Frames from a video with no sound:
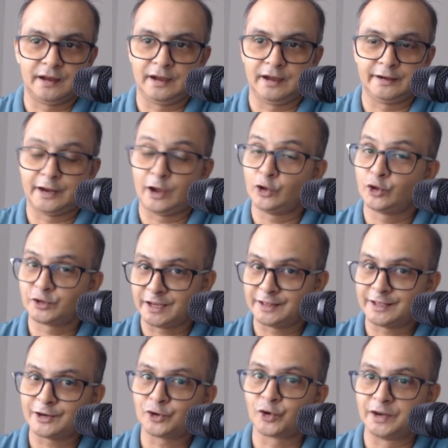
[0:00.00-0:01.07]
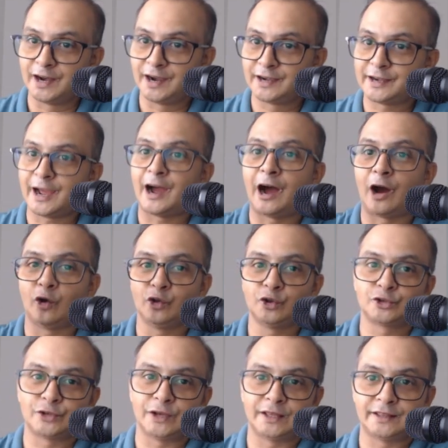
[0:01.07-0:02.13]
Now you say that, oh, delta, how
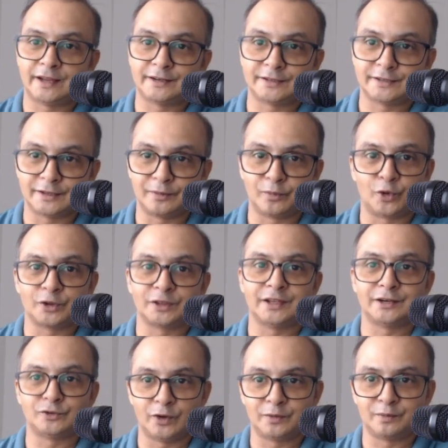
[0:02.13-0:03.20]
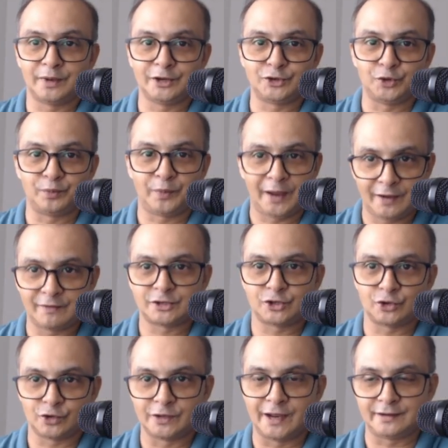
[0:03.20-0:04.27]
you say that is a more than 1 by 2 pi? I will
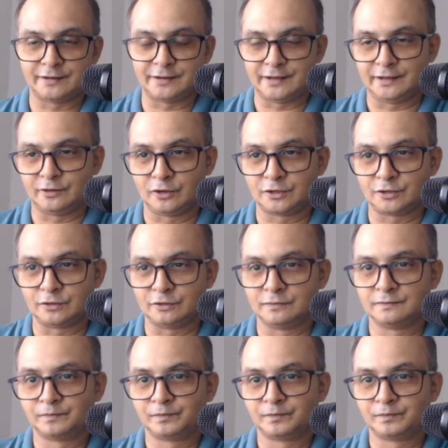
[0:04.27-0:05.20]
show that thing also.